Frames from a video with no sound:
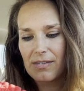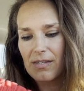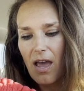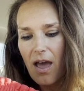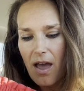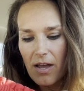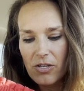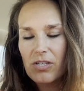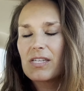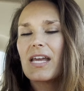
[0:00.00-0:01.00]
is
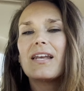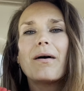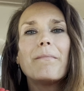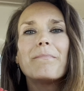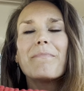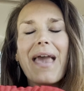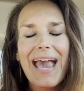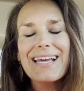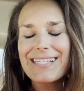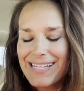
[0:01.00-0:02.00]
just an
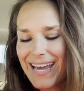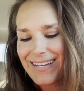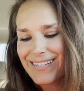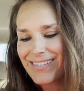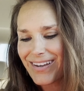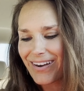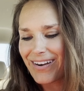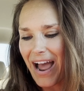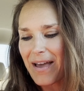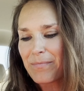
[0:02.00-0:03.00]
amazing
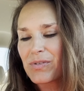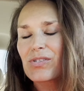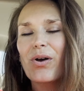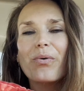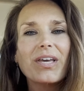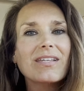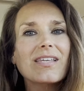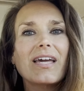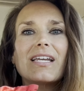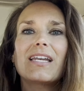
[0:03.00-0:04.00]
skirt. I'm so
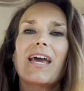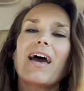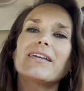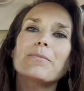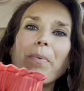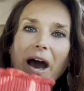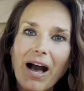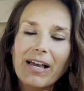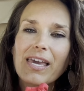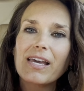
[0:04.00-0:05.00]
excited. It has
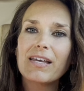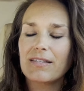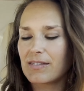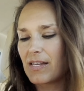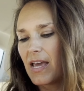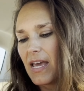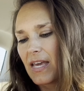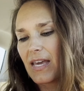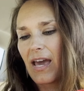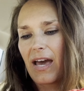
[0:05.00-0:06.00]
pockets.
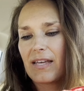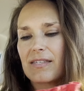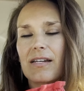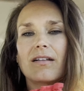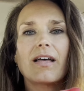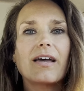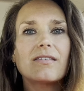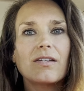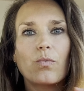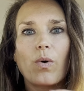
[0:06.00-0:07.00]
It has an
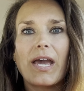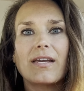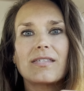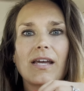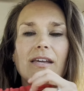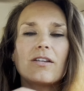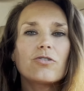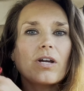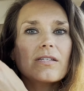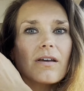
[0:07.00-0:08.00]
elastic waist. I can
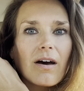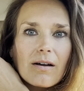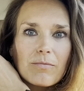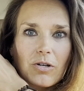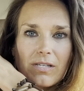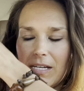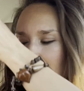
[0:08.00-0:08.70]
dress it up, dress